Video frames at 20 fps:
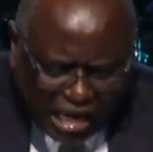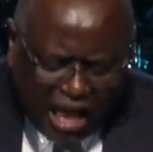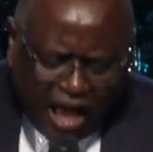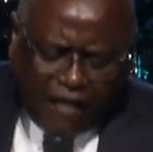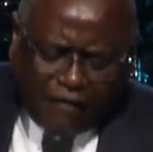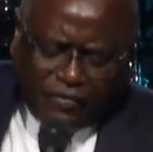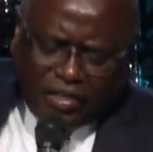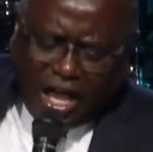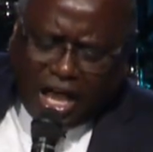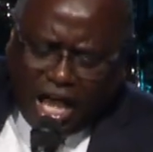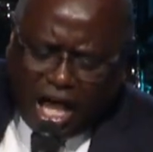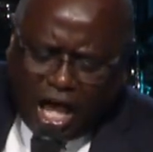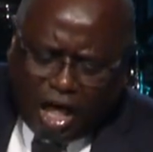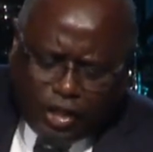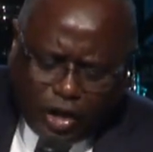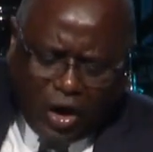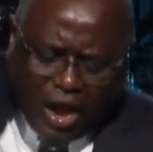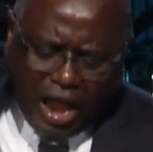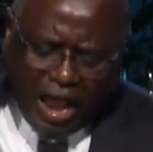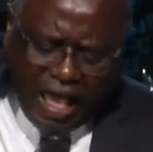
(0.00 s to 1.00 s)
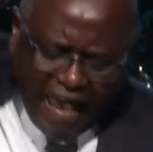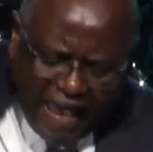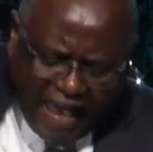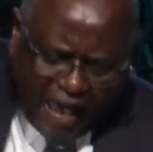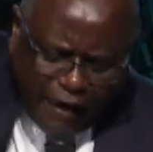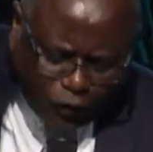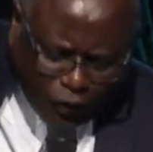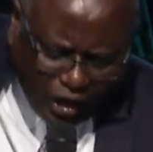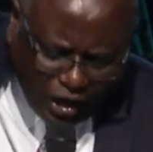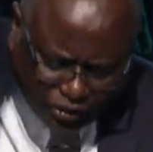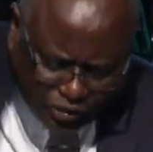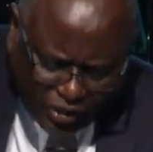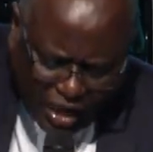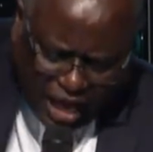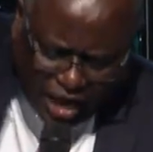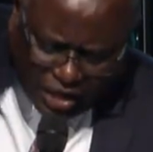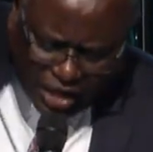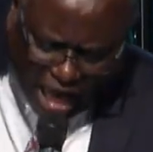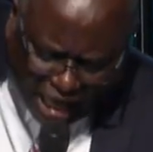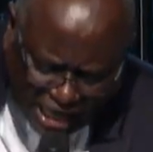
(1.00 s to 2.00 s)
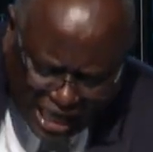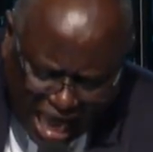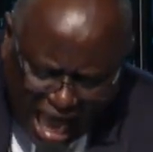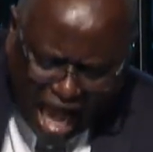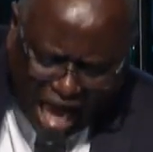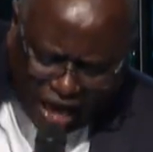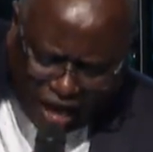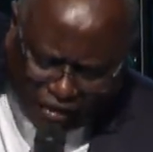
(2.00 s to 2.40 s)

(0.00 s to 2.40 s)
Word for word: love the other. Everything that God